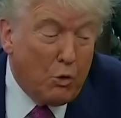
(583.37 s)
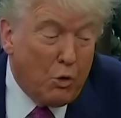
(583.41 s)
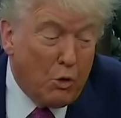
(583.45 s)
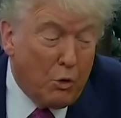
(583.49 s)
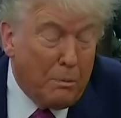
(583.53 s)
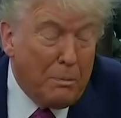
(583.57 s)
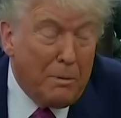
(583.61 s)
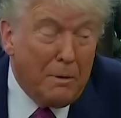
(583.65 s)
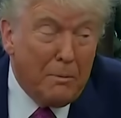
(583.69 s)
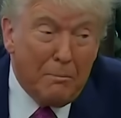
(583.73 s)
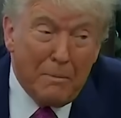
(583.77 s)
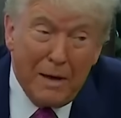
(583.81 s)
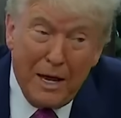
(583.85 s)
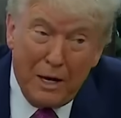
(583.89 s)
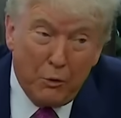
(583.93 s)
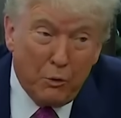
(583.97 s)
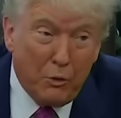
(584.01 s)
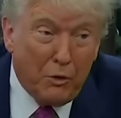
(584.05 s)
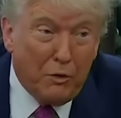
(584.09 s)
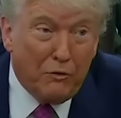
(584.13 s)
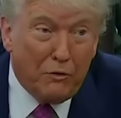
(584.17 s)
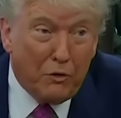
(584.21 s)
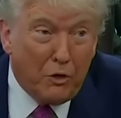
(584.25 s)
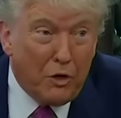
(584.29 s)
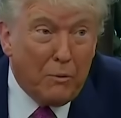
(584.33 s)
they will be
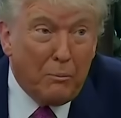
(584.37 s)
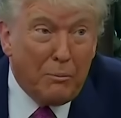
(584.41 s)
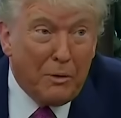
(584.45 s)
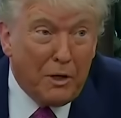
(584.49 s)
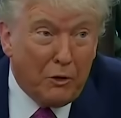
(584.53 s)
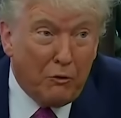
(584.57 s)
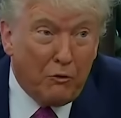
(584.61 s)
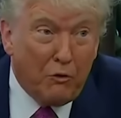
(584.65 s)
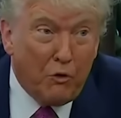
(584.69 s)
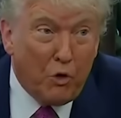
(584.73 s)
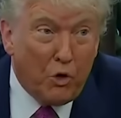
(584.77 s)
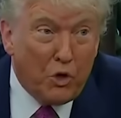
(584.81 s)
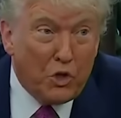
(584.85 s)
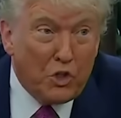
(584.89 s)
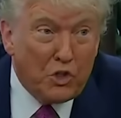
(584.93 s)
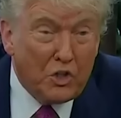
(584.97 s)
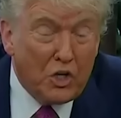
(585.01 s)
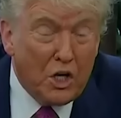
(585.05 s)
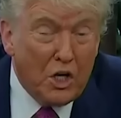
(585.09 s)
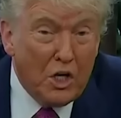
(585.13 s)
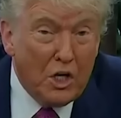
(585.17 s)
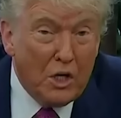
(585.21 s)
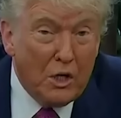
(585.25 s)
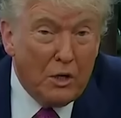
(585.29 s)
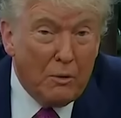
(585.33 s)
met with very big
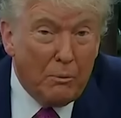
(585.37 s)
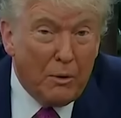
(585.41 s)
force.